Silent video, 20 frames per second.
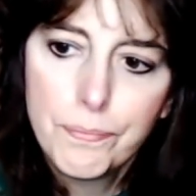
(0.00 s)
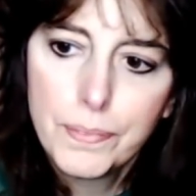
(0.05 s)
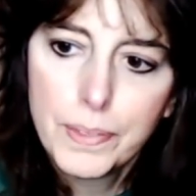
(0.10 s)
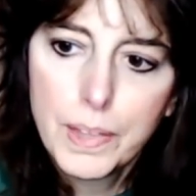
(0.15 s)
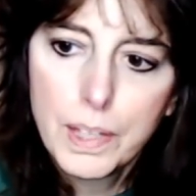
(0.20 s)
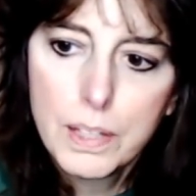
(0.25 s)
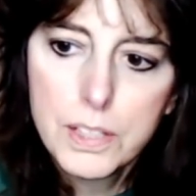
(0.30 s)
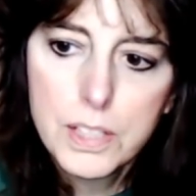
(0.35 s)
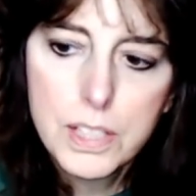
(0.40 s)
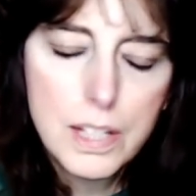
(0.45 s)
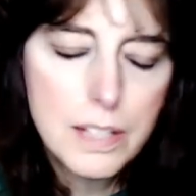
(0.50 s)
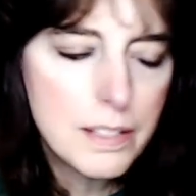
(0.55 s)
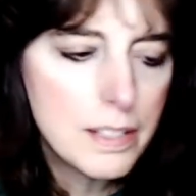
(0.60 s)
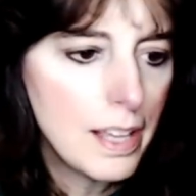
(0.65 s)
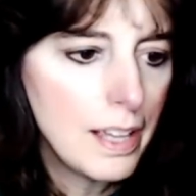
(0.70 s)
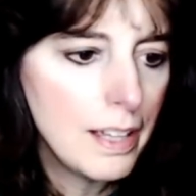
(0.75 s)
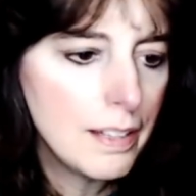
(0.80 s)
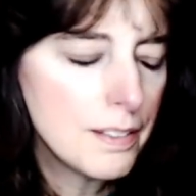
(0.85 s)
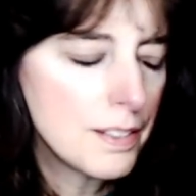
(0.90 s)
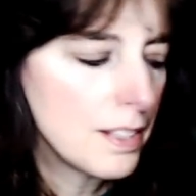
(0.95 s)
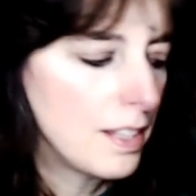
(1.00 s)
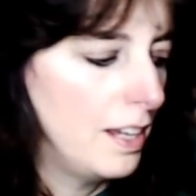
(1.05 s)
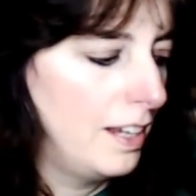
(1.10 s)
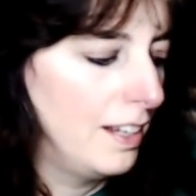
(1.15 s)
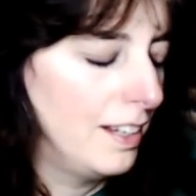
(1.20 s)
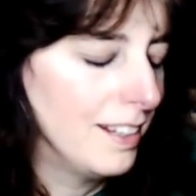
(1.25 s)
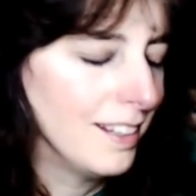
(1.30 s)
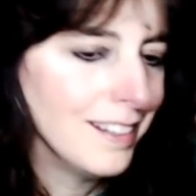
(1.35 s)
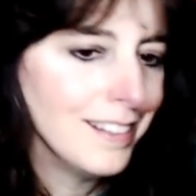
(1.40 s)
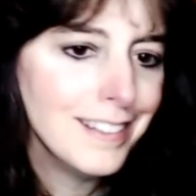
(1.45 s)
she doesn't ask.
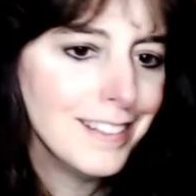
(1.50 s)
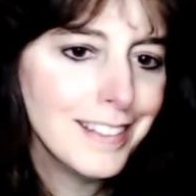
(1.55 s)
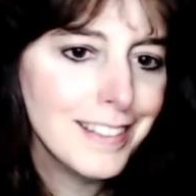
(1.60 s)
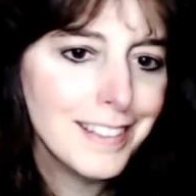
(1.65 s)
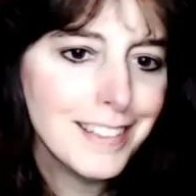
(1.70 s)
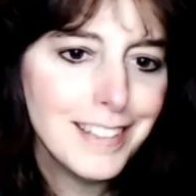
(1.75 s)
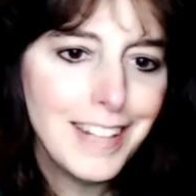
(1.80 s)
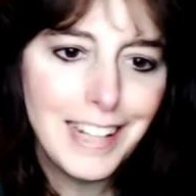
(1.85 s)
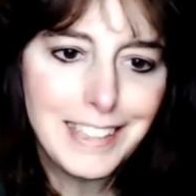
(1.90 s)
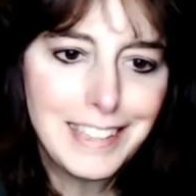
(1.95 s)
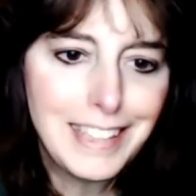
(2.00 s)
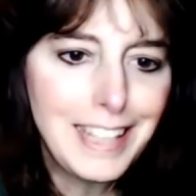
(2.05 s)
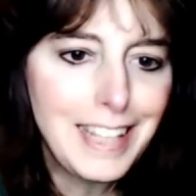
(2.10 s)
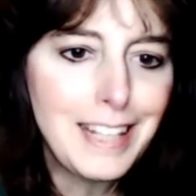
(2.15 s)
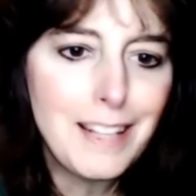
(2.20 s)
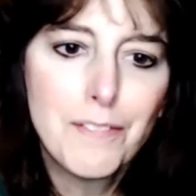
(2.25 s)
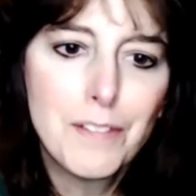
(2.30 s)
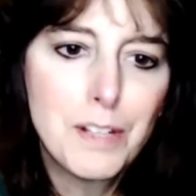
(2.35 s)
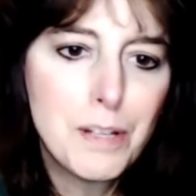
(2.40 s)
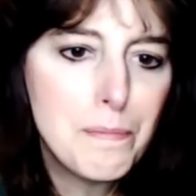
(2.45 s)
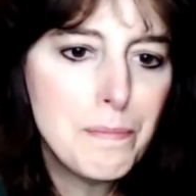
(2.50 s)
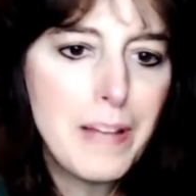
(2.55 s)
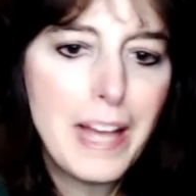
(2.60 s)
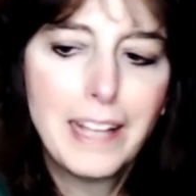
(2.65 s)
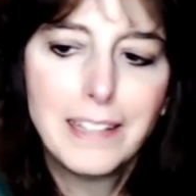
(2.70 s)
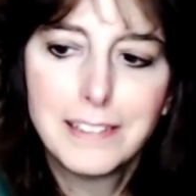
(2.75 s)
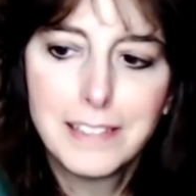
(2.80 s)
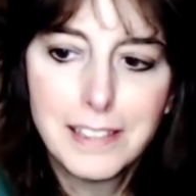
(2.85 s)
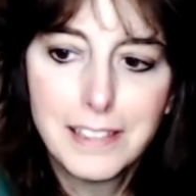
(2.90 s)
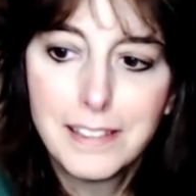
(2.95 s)
I can't even
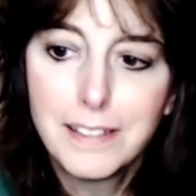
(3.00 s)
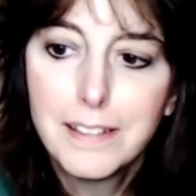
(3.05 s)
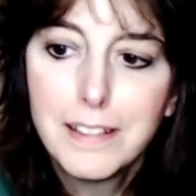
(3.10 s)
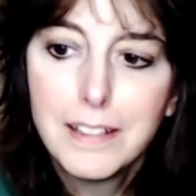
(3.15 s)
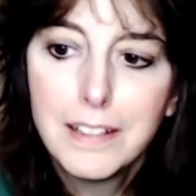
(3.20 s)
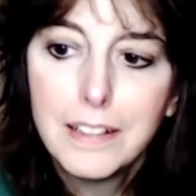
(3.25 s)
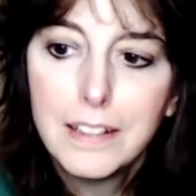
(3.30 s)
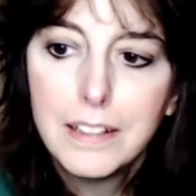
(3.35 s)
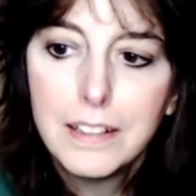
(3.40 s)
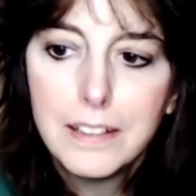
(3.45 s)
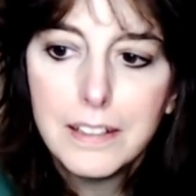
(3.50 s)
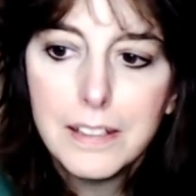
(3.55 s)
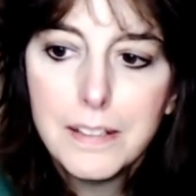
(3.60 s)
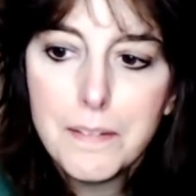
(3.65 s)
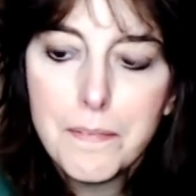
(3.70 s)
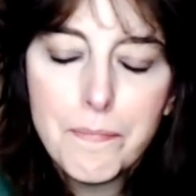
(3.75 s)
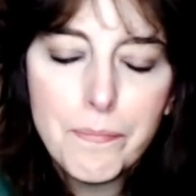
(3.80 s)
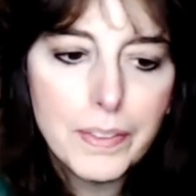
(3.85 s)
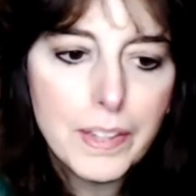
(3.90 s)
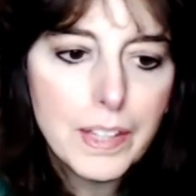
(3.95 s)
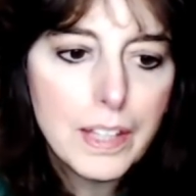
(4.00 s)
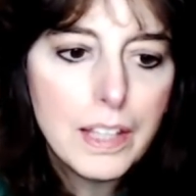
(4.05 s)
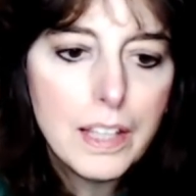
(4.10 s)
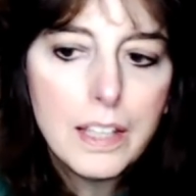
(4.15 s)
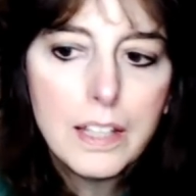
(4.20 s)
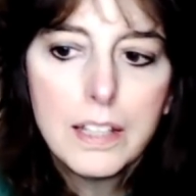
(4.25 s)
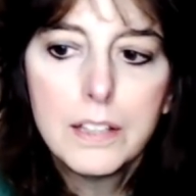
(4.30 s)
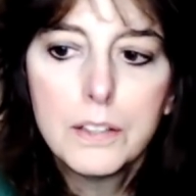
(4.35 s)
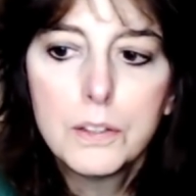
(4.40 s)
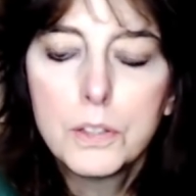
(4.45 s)
imagine.
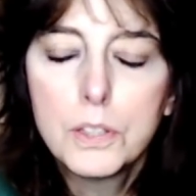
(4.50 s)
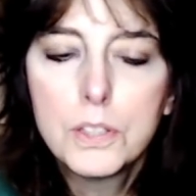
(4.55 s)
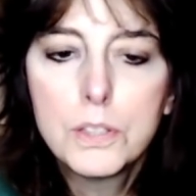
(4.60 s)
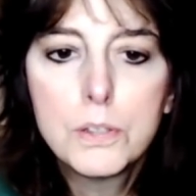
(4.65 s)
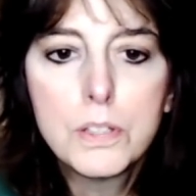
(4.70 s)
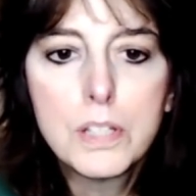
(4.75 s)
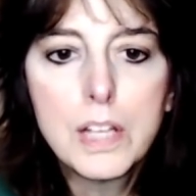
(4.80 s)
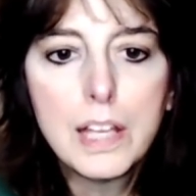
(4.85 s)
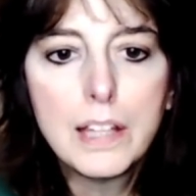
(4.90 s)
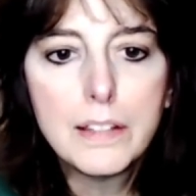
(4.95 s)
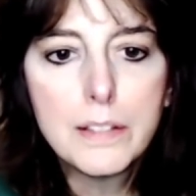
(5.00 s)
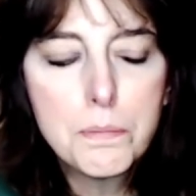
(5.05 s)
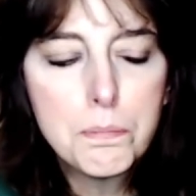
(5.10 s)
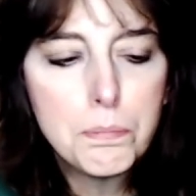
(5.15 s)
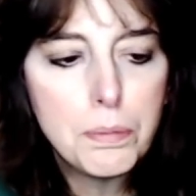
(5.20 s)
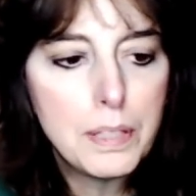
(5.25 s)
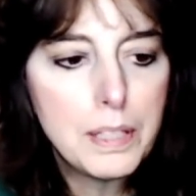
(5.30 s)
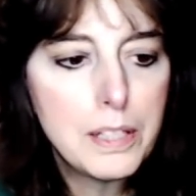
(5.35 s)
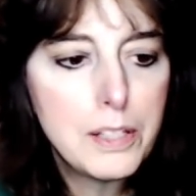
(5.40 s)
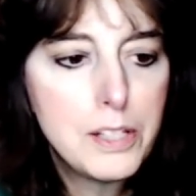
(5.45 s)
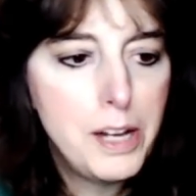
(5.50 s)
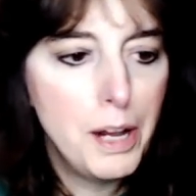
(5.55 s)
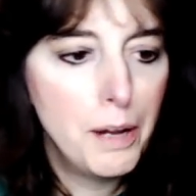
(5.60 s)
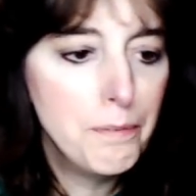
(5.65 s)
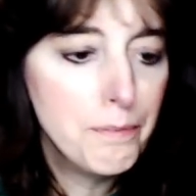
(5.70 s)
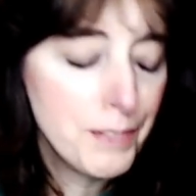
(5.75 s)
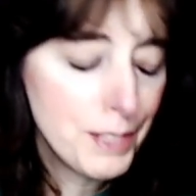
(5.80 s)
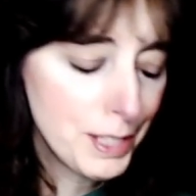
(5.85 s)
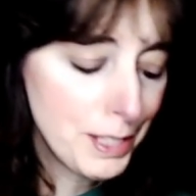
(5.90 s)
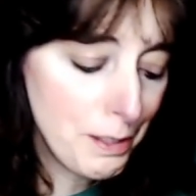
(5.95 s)
Here, could you take this bloody
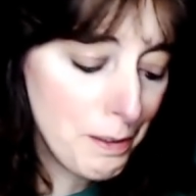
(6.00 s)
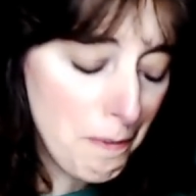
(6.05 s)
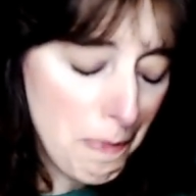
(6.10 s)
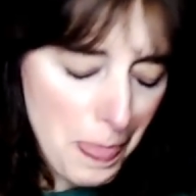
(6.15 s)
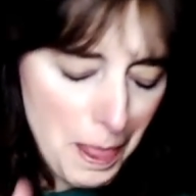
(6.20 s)
jumpsuit?